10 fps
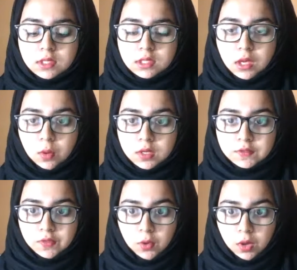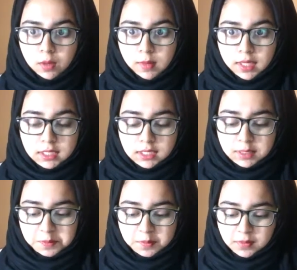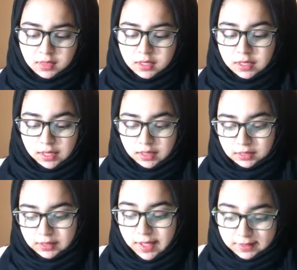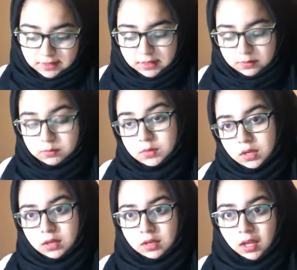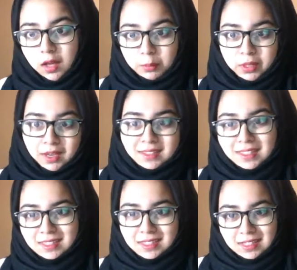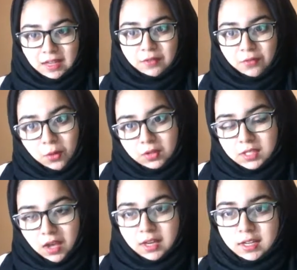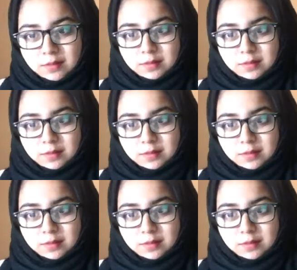so as foe commends." And the last couplet is, this is like a full sonnet,